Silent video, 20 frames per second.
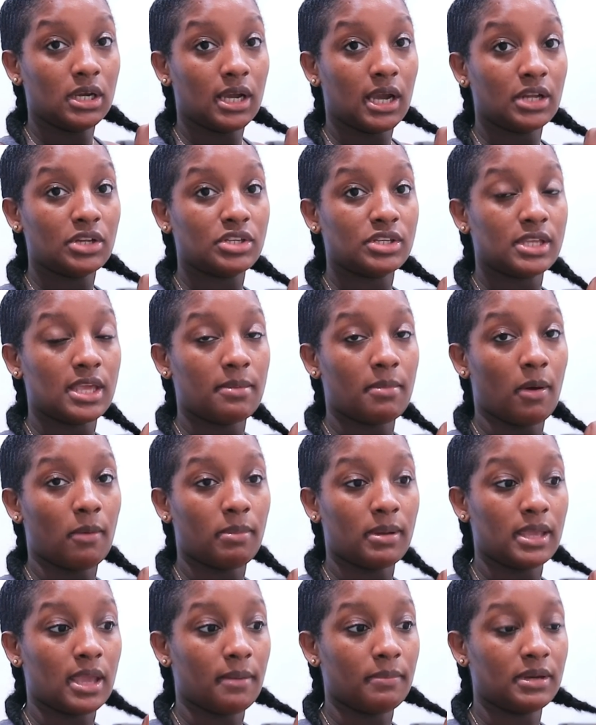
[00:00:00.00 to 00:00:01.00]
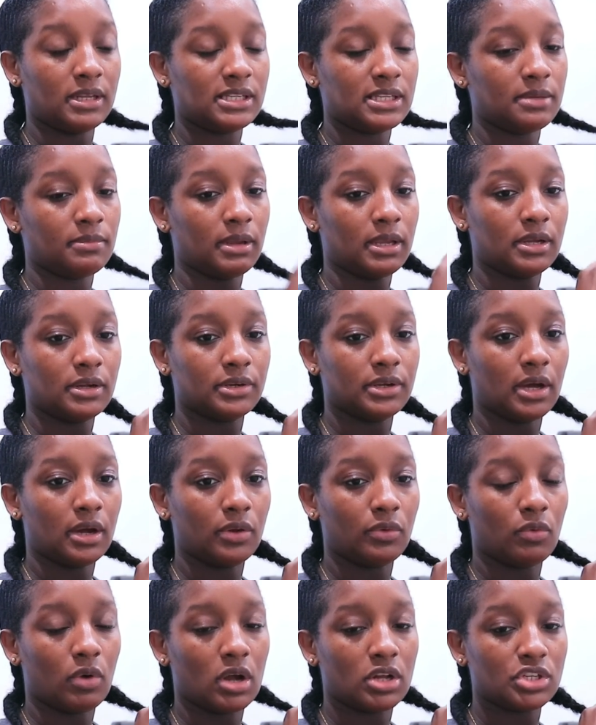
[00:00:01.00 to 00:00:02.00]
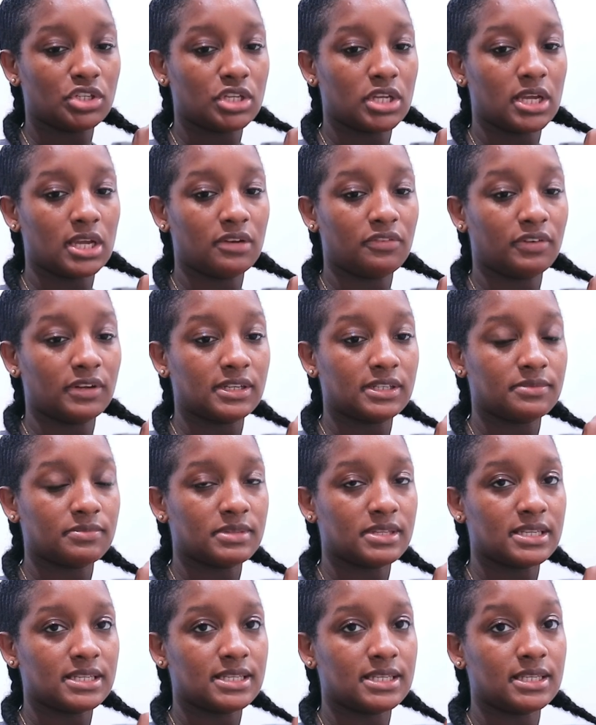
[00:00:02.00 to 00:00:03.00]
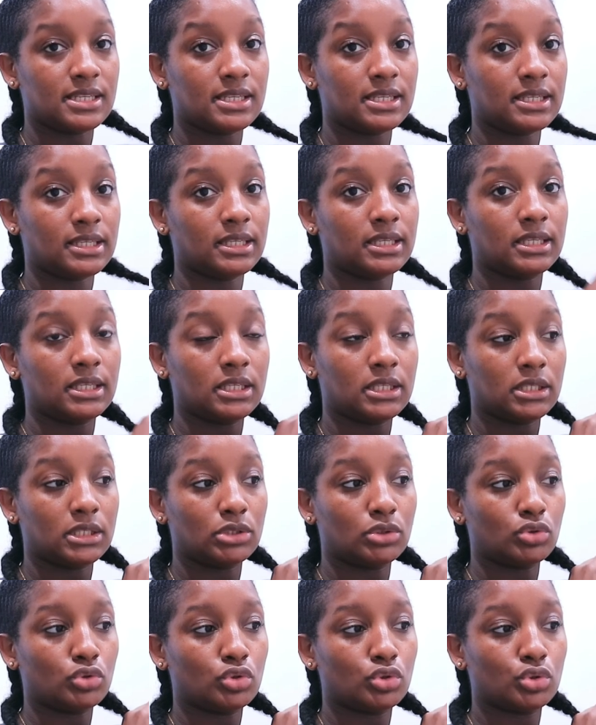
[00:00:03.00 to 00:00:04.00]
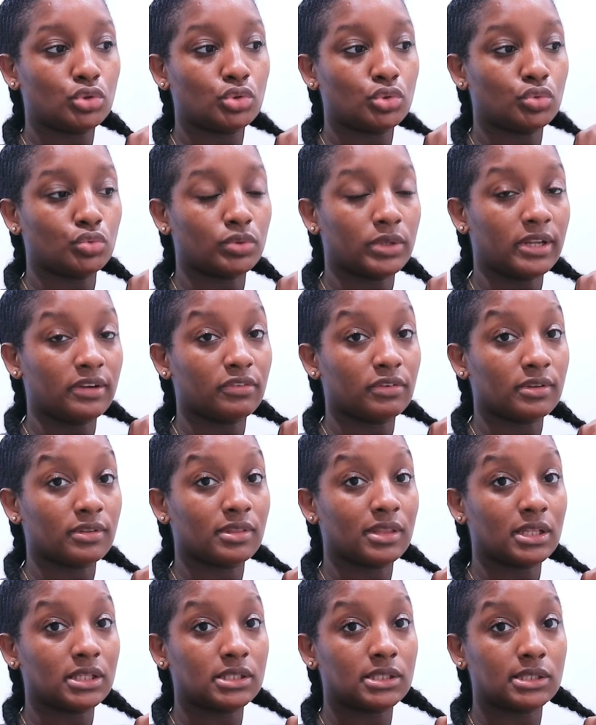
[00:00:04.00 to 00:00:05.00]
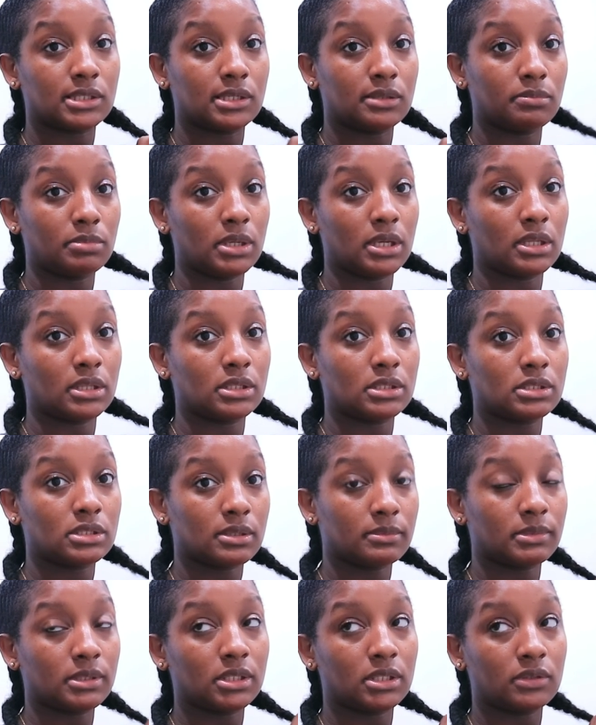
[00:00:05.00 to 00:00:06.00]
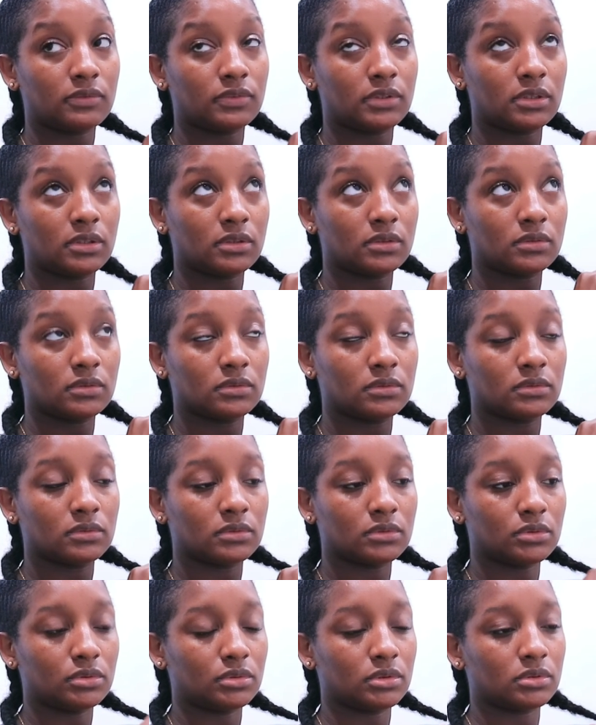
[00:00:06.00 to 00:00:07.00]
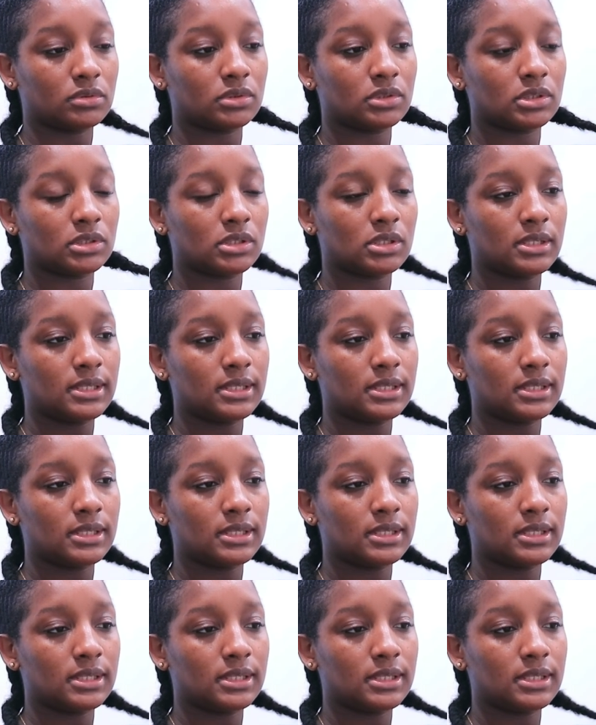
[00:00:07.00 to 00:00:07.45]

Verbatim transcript: I just came out. But yeah, I'm going to take my hair down, wash it, find something to eat, whatever. That's going to be at this time of the evening. Who knows?